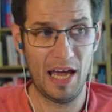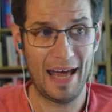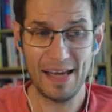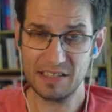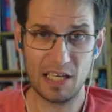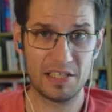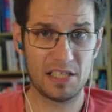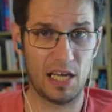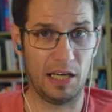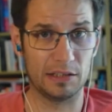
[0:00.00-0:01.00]
As I
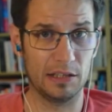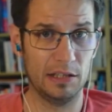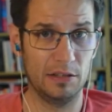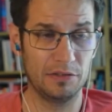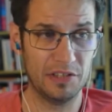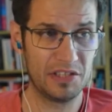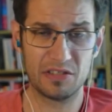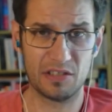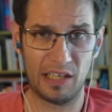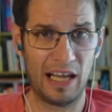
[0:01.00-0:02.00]
said, this
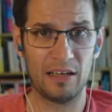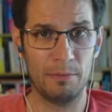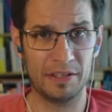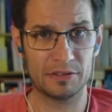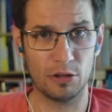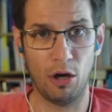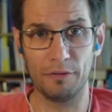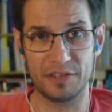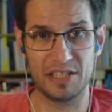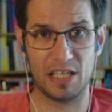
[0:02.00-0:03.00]
is an element
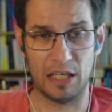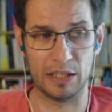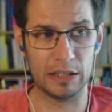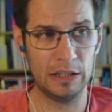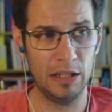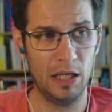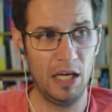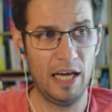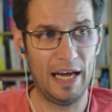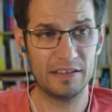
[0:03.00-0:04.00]
of design,
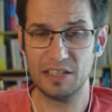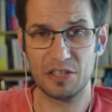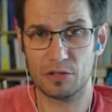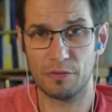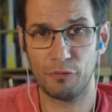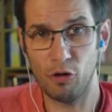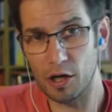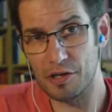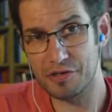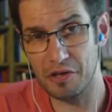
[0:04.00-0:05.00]
and this is of
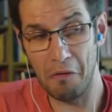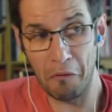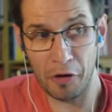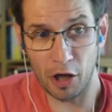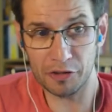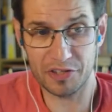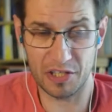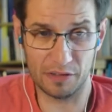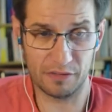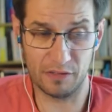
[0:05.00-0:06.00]
course not
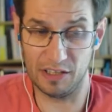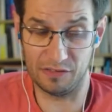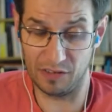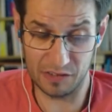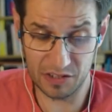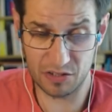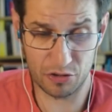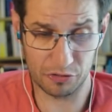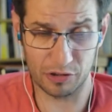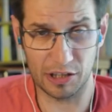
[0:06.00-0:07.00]
this is
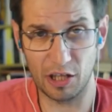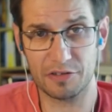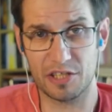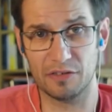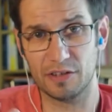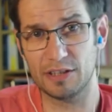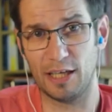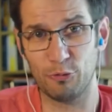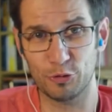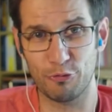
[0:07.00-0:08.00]
certainly not something that I
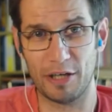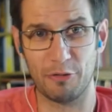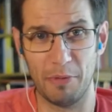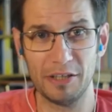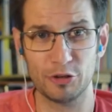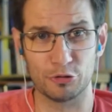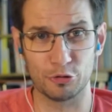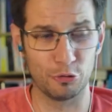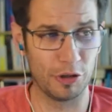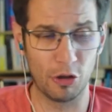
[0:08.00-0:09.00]
would recommend you to
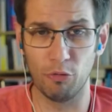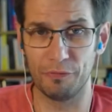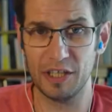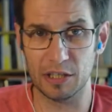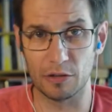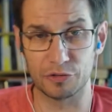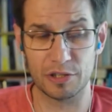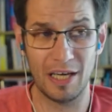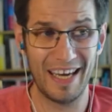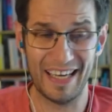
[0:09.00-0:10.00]
do in all videos.
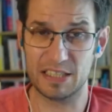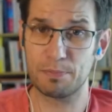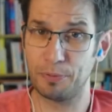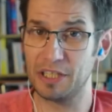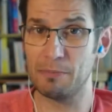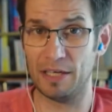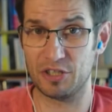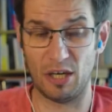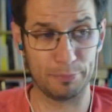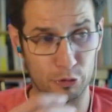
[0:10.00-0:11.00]
It's pretty much
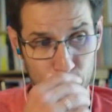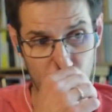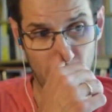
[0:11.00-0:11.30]
up to you.